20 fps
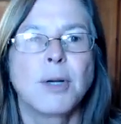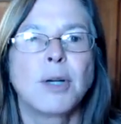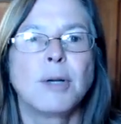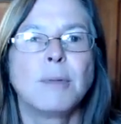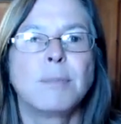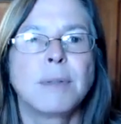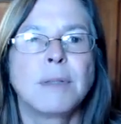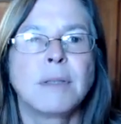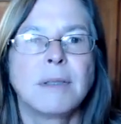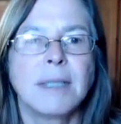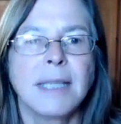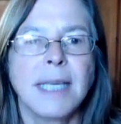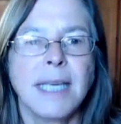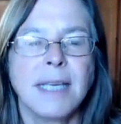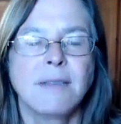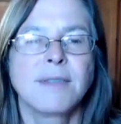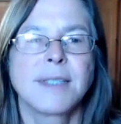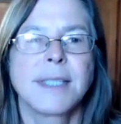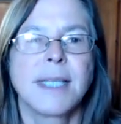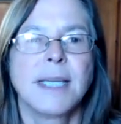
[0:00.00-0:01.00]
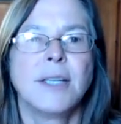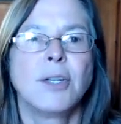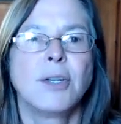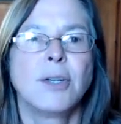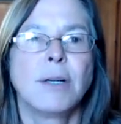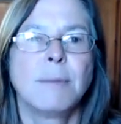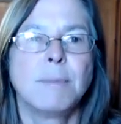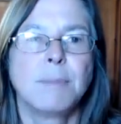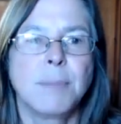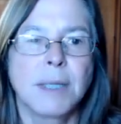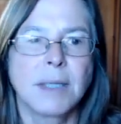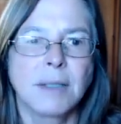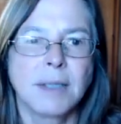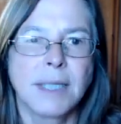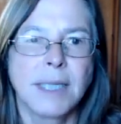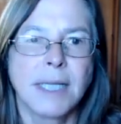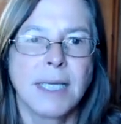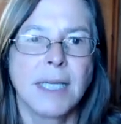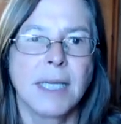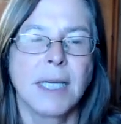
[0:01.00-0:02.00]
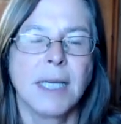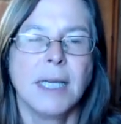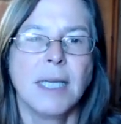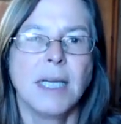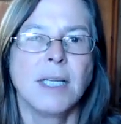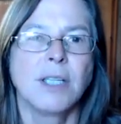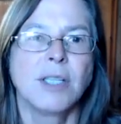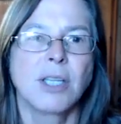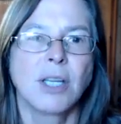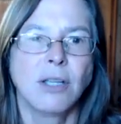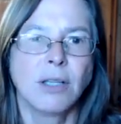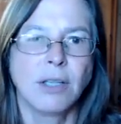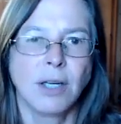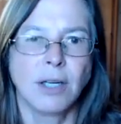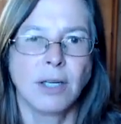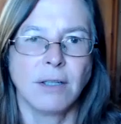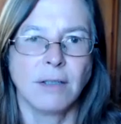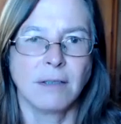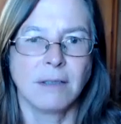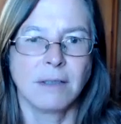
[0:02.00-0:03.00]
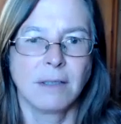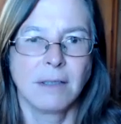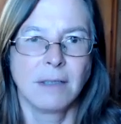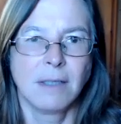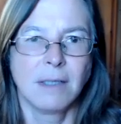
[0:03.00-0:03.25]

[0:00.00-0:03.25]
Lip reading: her beliefs and her ability to learn.